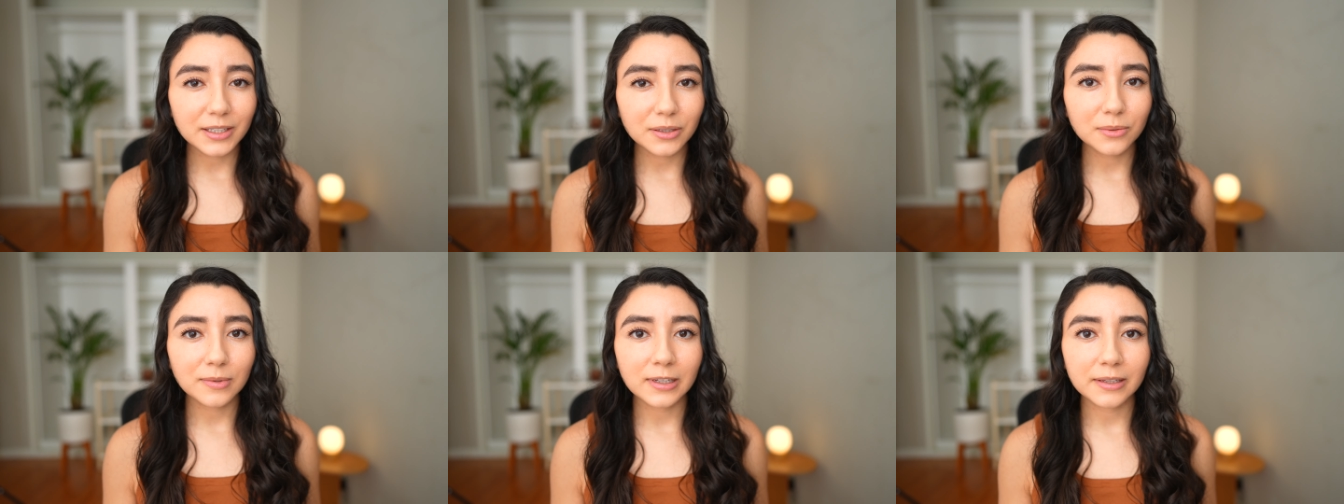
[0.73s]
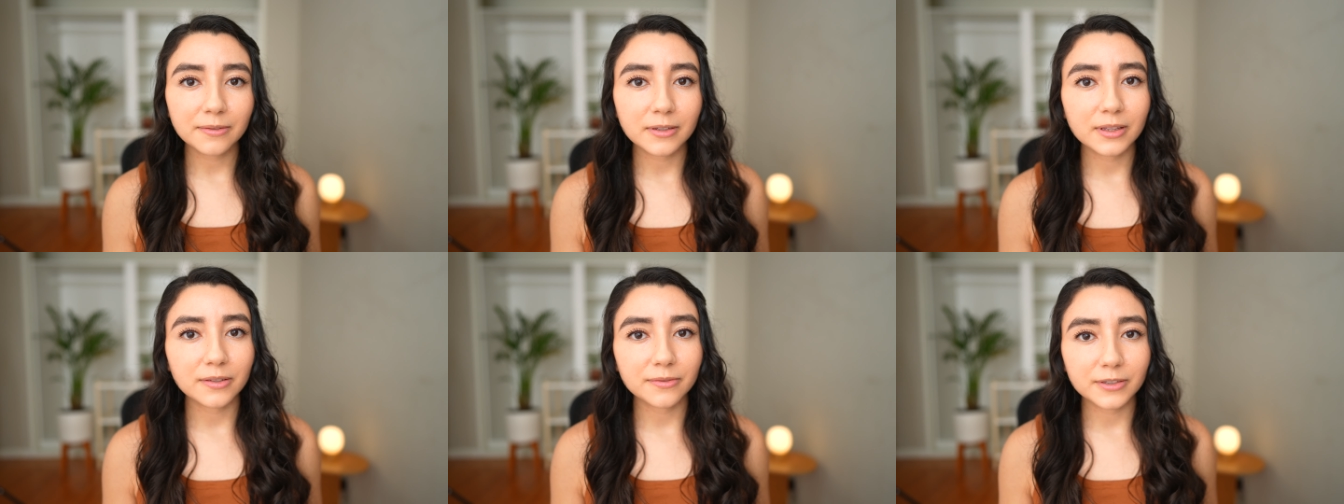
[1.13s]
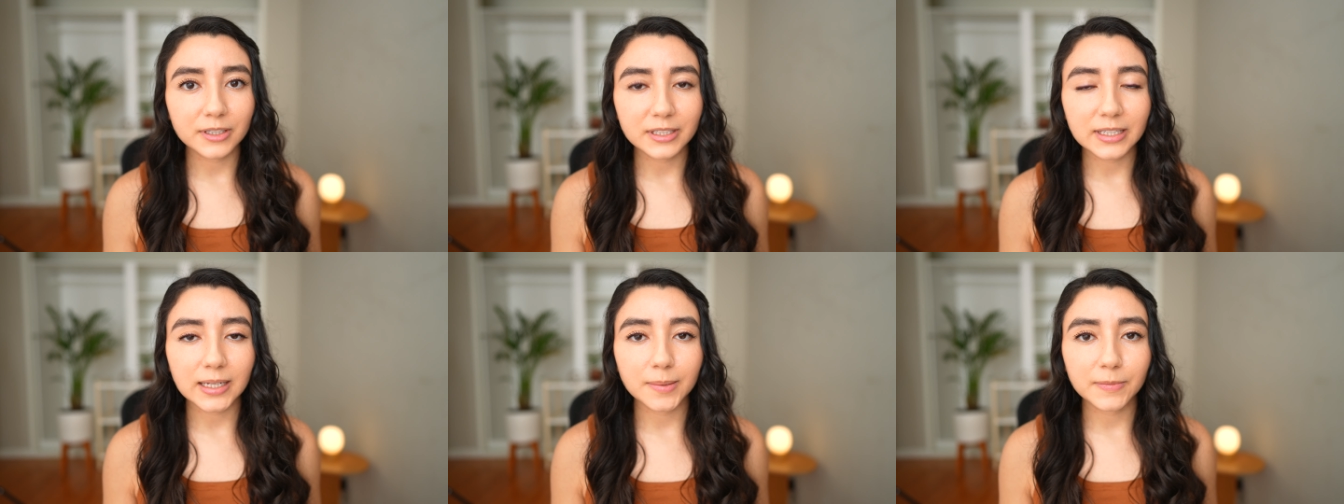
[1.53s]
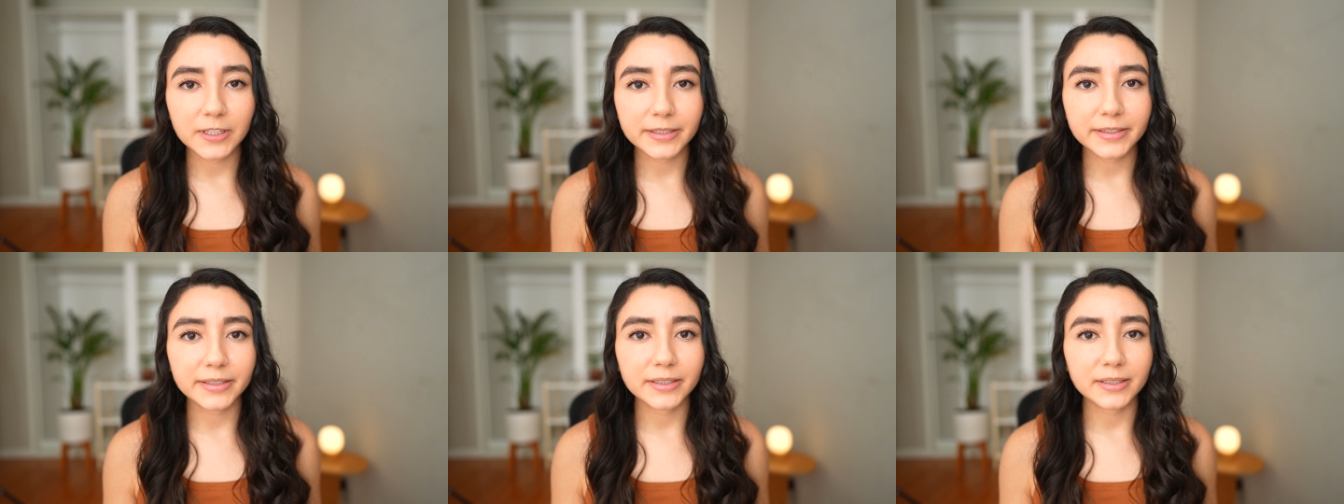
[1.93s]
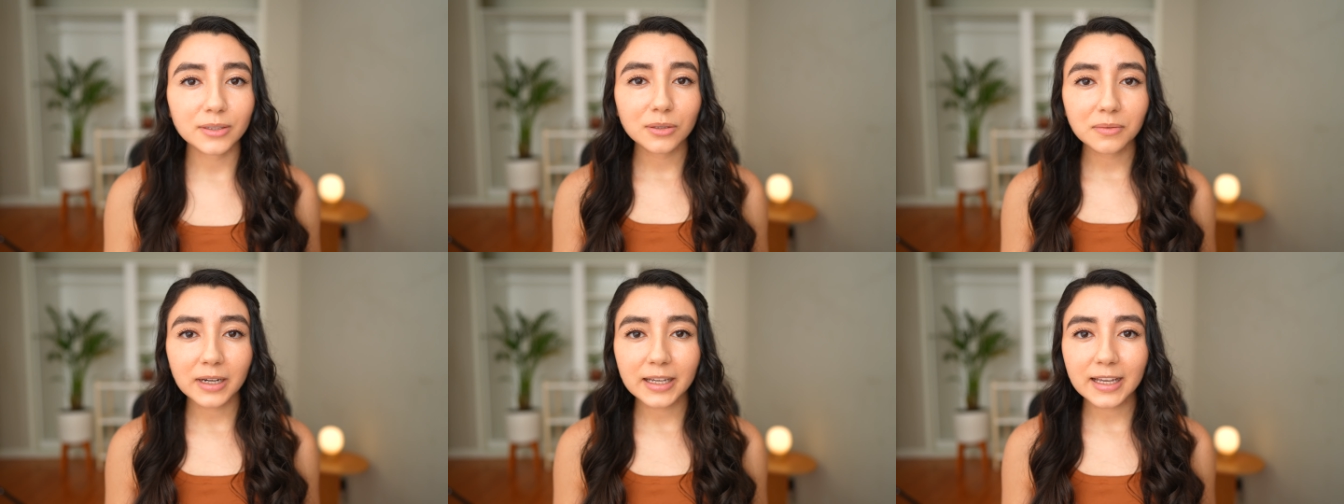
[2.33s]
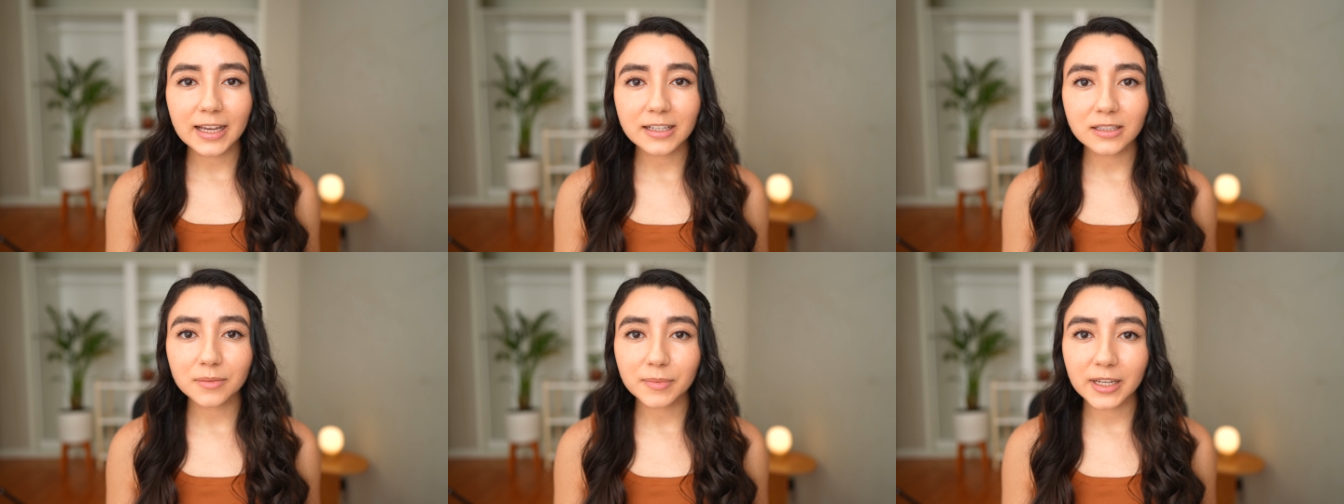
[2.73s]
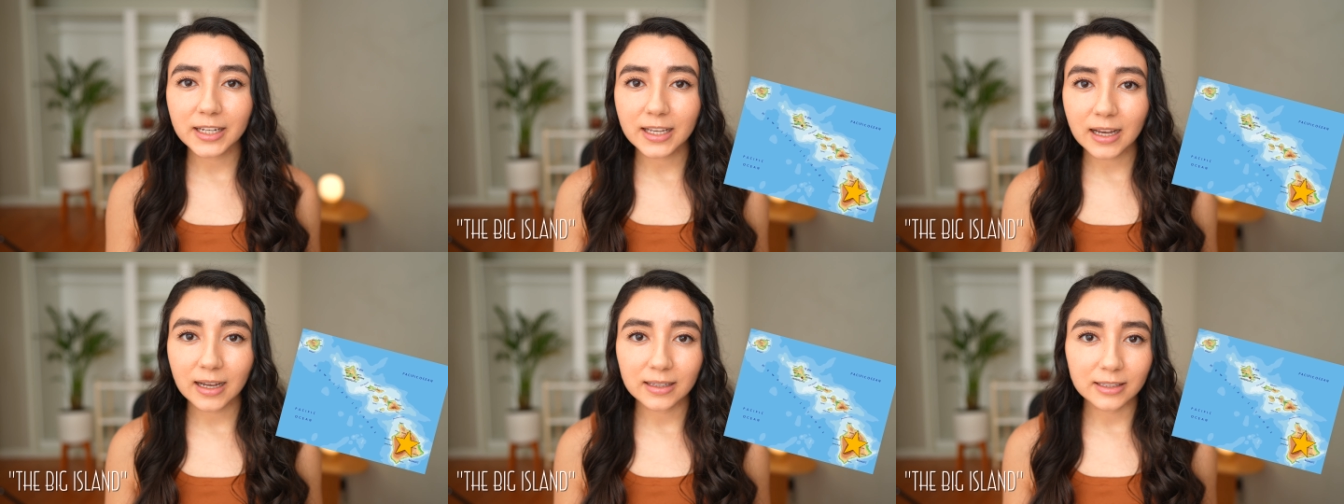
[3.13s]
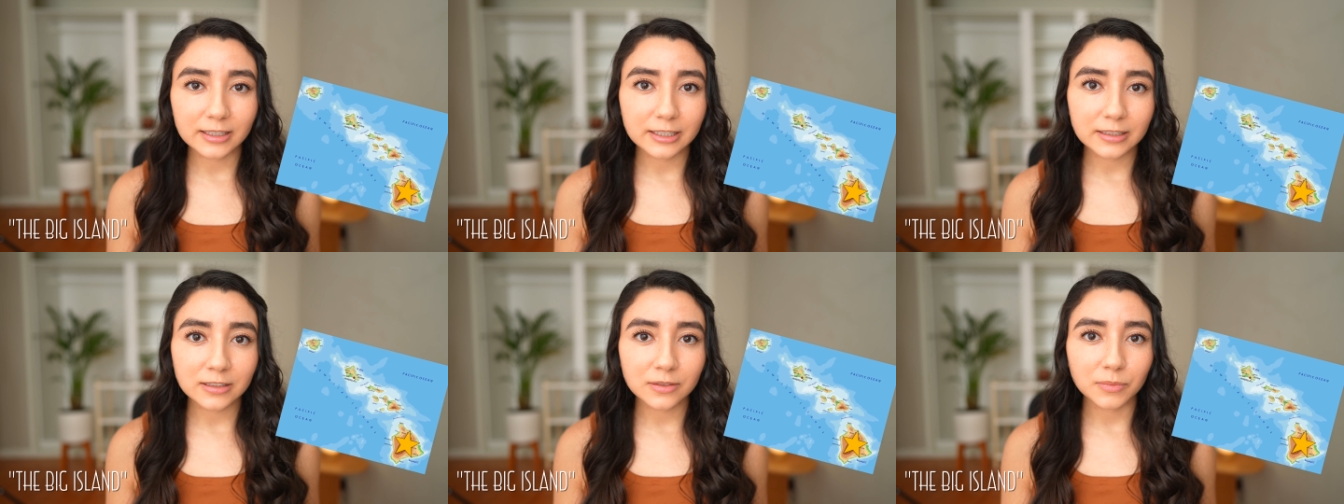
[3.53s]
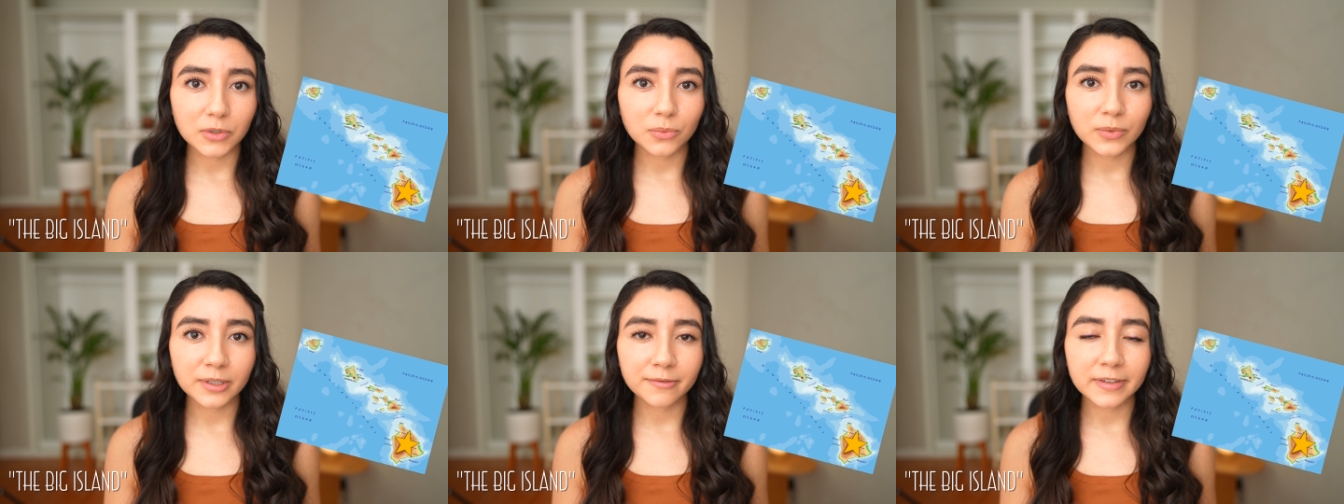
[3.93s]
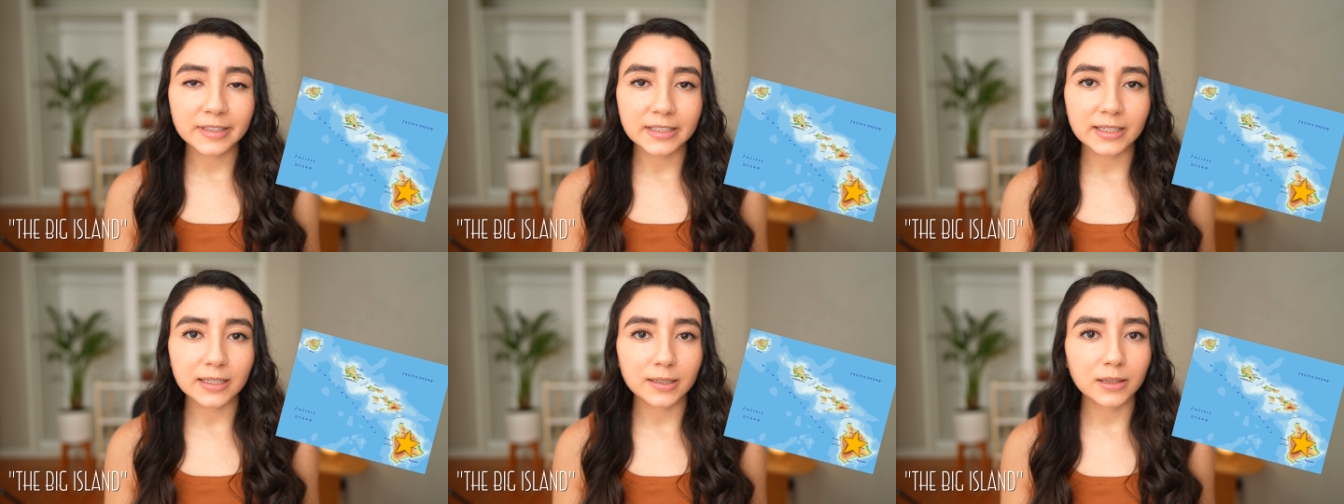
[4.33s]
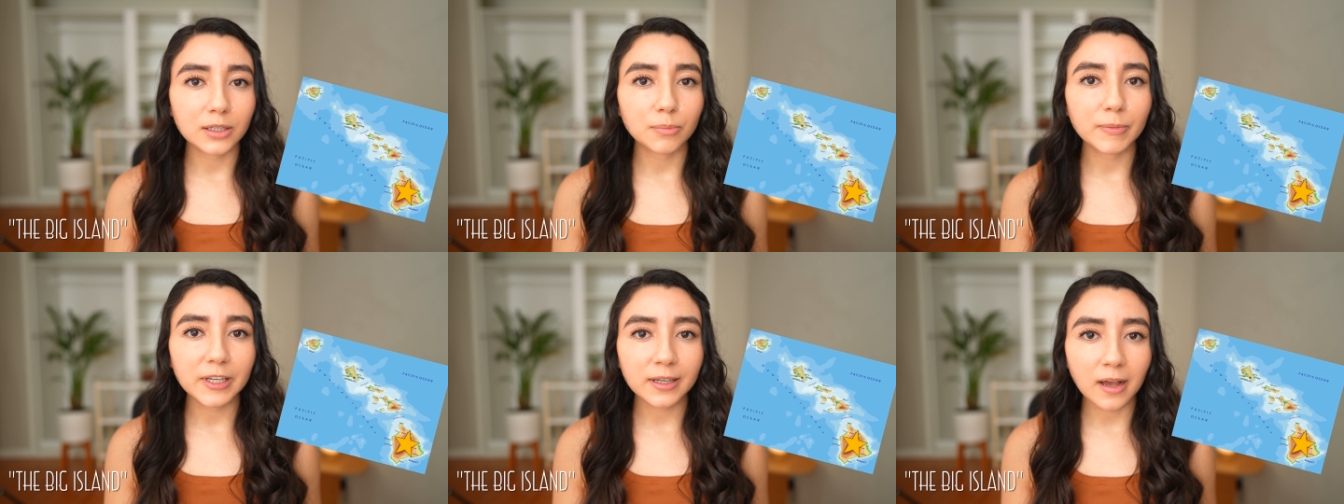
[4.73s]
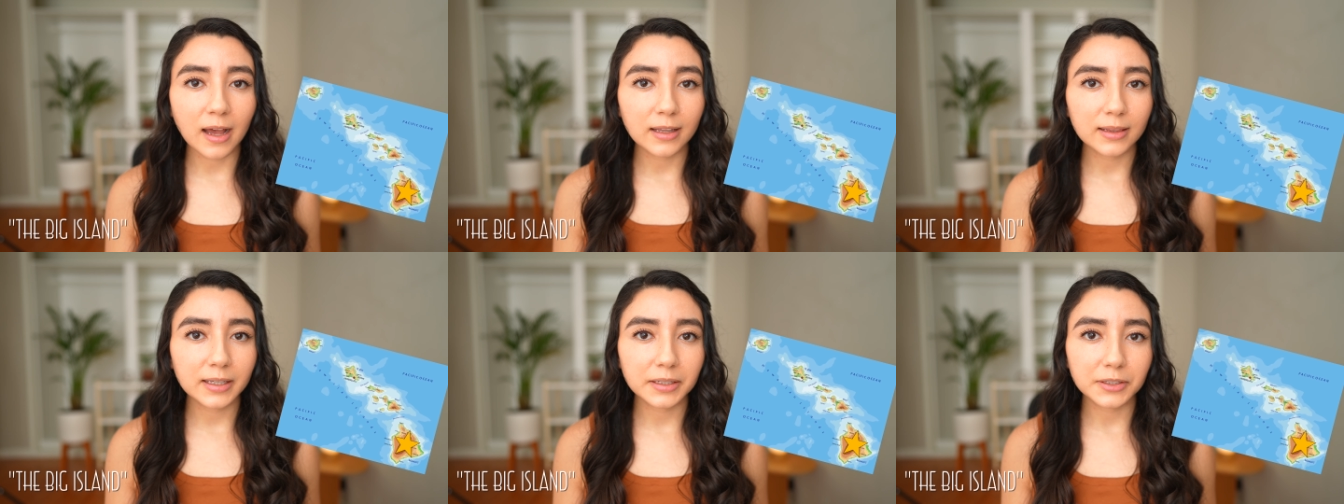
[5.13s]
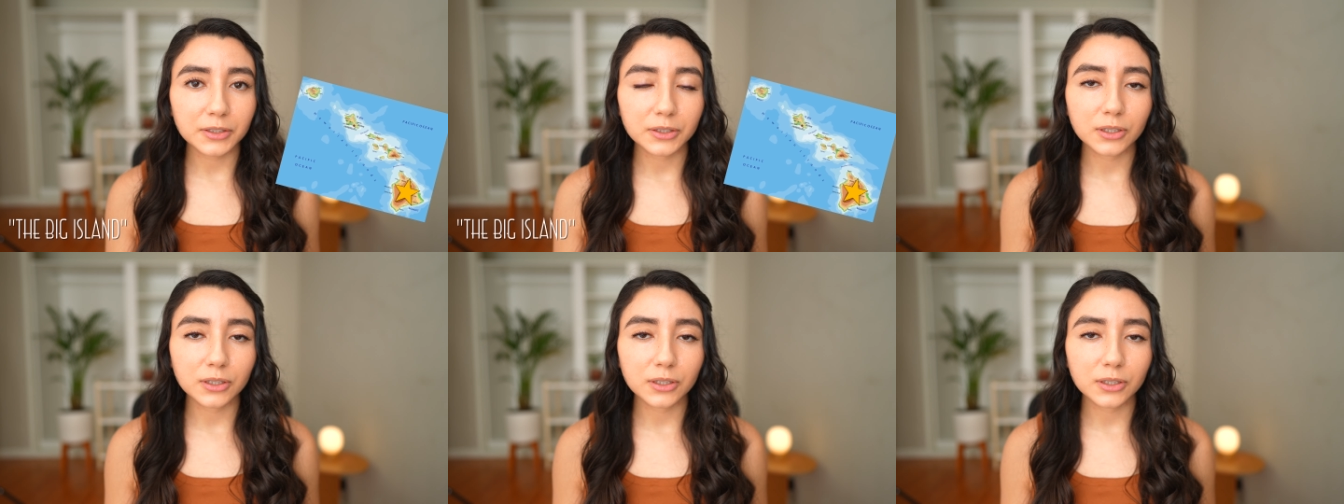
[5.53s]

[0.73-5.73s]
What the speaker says: Hawaii for the first time this year. Hawaii has many islands, but we visited the Big Island, or